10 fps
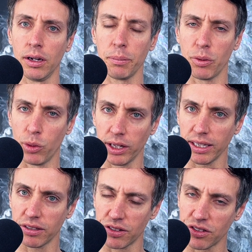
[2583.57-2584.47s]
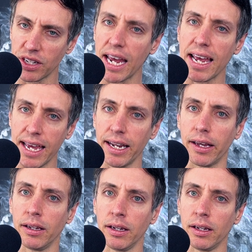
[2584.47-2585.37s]
Be willing to stay in
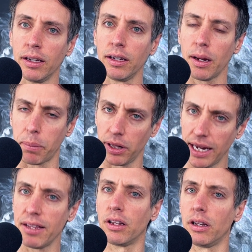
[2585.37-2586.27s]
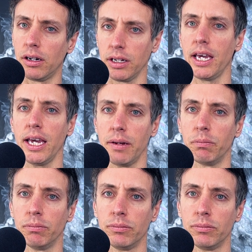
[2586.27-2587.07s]
it and play the long game.